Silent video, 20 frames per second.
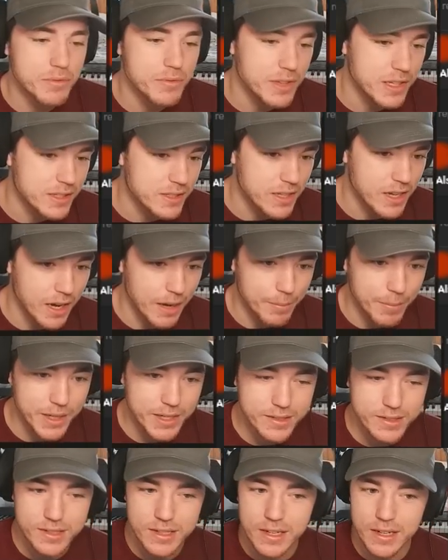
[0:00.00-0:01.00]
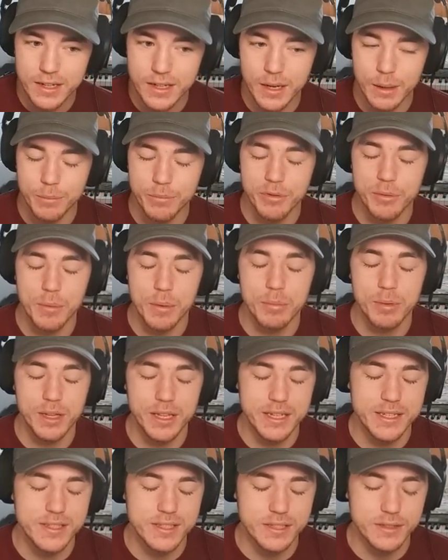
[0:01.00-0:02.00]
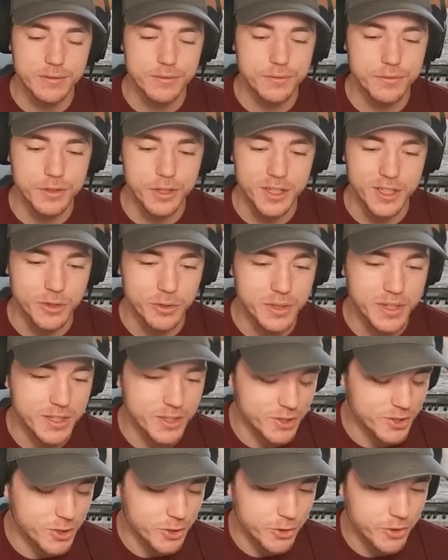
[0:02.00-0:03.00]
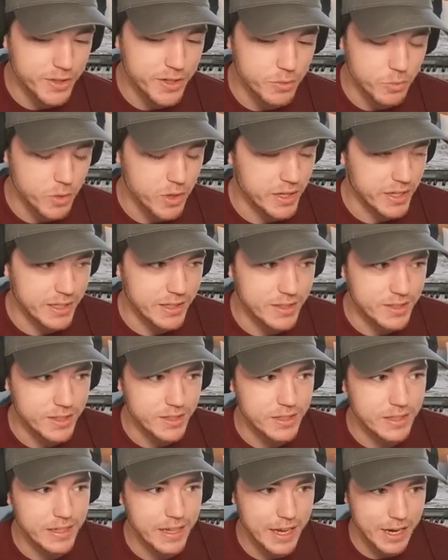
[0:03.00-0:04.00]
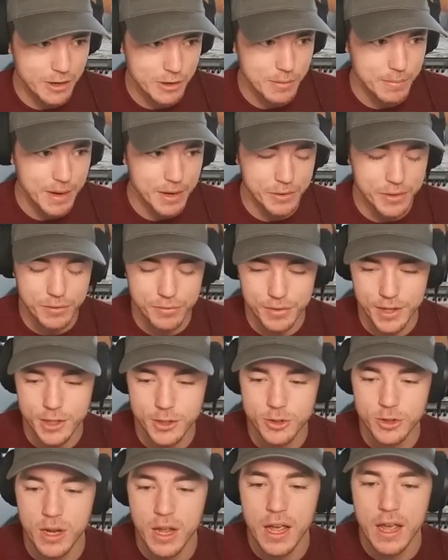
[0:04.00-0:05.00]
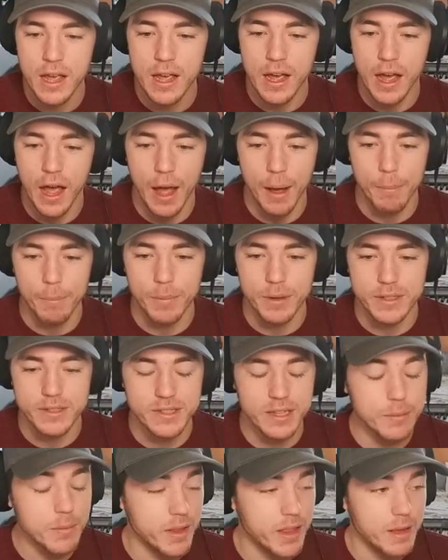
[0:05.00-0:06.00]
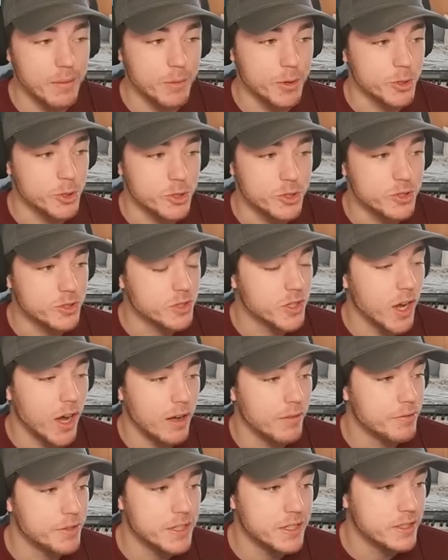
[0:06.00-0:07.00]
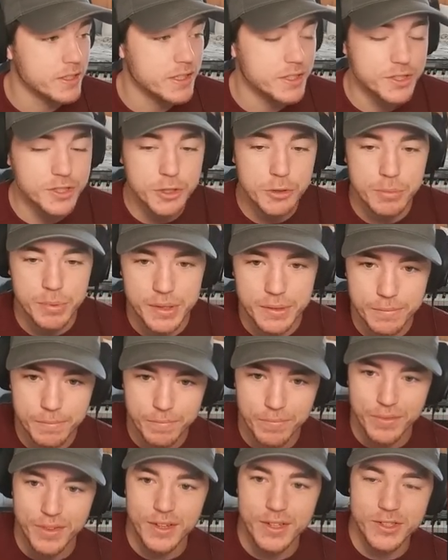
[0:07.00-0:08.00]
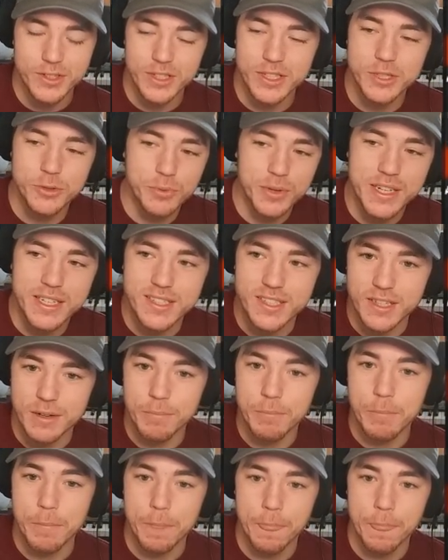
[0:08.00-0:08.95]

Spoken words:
these comments come from a place of, you know, concern and wanting to care about the fish. But some of them are just confidently stupid. So let's read some.